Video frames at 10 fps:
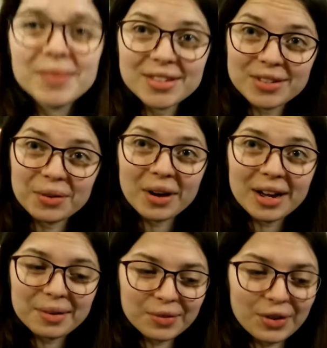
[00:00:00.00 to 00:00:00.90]
So I
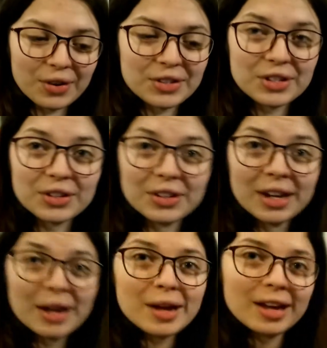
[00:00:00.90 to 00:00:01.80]
am going to
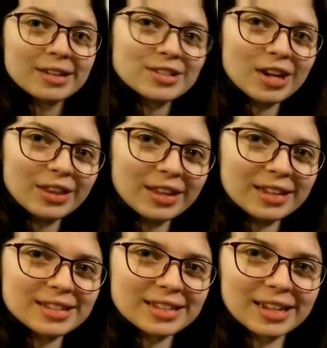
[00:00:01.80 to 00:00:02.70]
turn
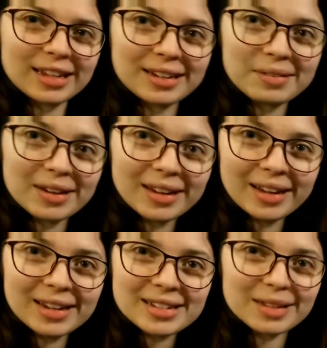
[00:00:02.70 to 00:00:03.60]
this
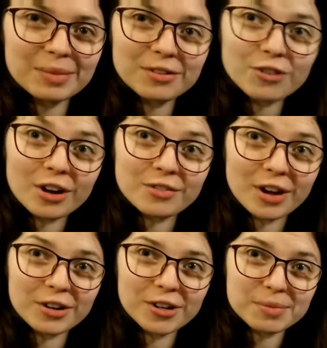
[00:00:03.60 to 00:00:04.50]
into something very, very
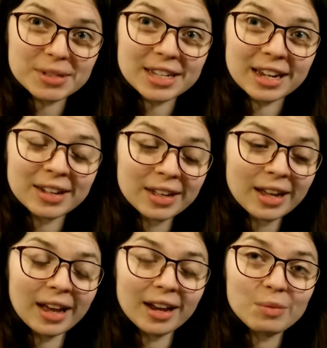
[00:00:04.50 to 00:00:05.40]
Christmassy.
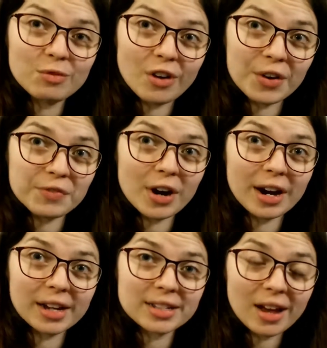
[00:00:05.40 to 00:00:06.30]
And I'm very, very
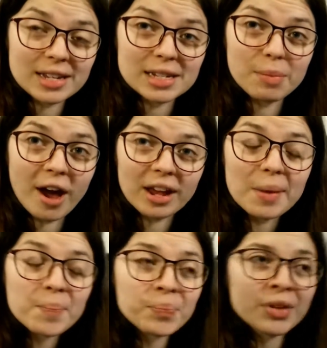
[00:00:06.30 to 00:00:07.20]
excited about
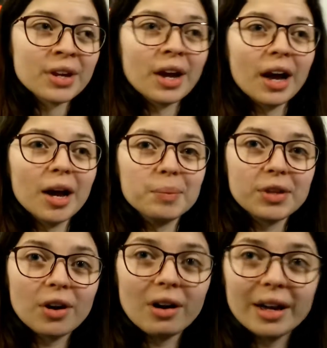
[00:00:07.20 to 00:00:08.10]
it. The
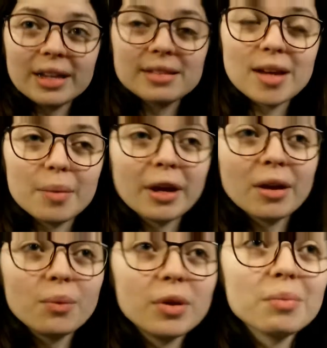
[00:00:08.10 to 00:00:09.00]
guy is coming
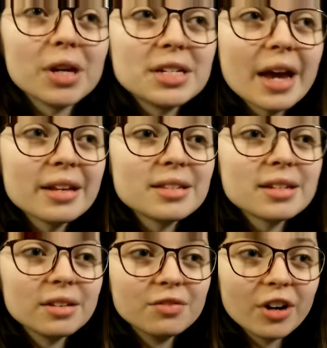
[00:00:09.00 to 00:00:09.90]
with my
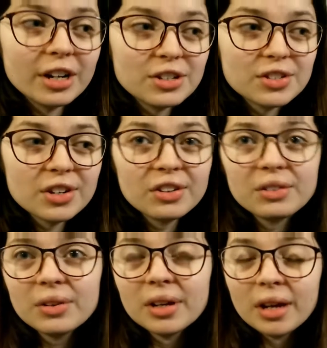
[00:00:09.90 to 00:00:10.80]
desk very soon.